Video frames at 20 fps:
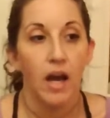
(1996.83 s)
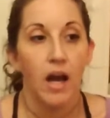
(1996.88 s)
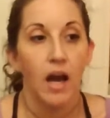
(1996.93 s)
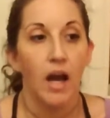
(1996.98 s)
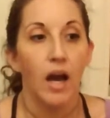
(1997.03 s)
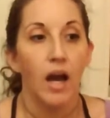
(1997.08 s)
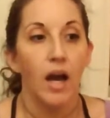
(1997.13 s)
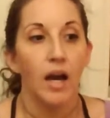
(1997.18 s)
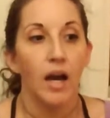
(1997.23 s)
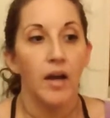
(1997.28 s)

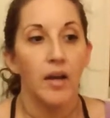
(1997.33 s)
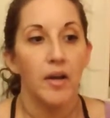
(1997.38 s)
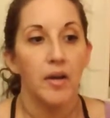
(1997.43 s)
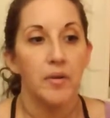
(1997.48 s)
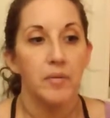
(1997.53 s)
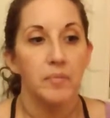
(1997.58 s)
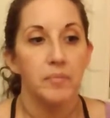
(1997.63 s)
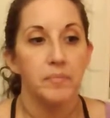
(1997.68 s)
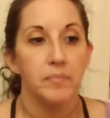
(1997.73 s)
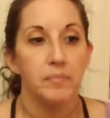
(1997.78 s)

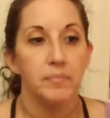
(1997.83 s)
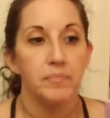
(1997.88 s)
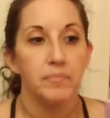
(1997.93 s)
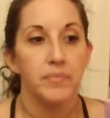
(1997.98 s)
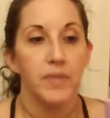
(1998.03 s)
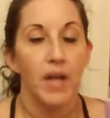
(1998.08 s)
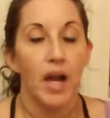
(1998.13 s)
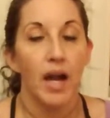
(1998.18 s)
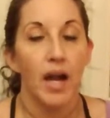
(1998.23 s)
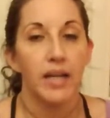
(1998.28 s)

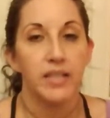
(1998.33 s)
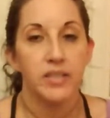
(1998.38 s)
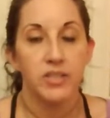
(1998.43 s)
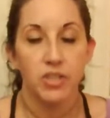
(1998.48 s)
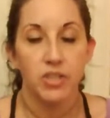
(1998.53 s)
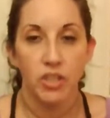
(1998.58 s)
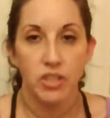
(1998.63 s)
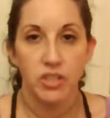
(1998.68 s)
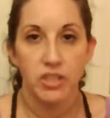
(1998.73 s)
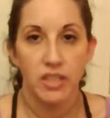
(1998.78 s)
I
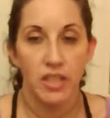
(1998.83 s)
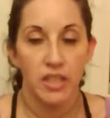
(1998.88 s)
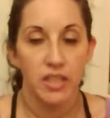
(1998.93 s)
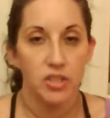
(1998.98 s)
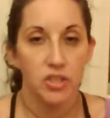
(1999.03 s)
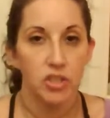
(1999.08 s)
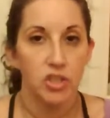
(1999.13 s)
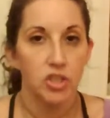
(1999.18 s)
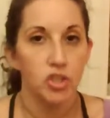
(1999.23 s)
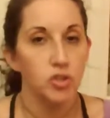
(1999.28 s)
start to get
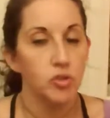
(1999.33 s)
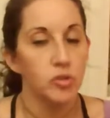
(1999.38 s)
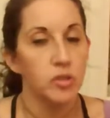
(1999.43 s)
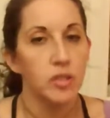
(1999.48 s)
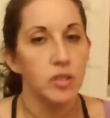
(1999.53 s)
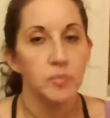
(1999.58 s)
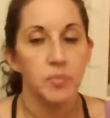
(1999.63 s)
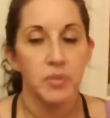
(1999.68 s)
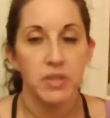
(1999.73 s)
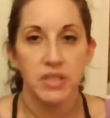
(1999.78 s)

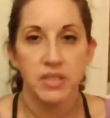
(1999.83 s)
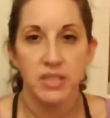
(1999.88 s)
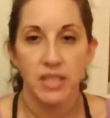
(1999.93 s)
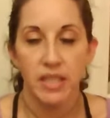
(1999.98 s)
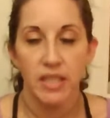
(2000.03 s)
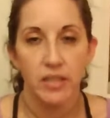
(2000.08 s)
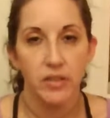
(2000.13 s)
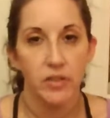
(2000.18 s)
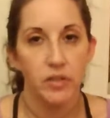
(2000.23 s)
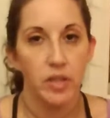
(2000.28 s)
extremely
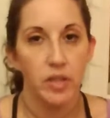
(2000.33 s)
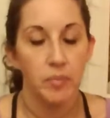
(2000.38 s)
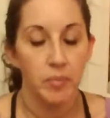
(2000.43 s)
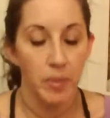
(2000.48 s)
tingly.